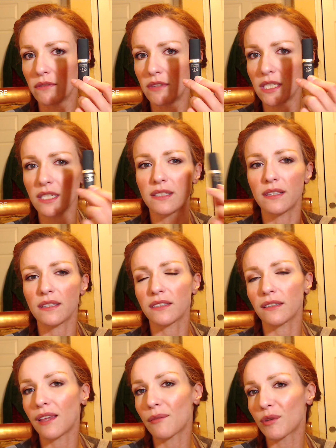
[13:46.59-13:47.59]
This is the
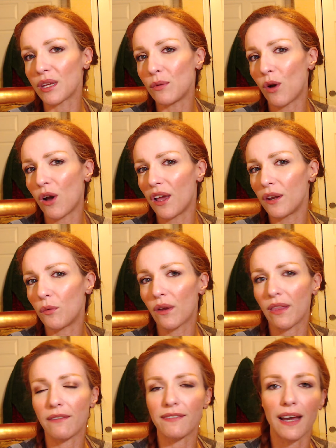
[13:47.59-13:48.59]
celebrity one where
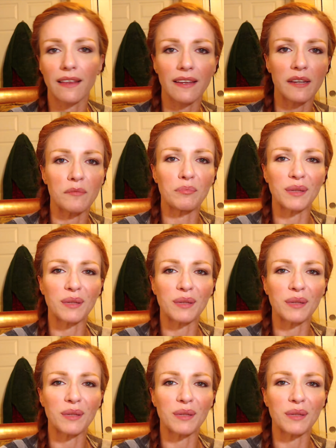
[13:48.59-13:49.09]
they've got like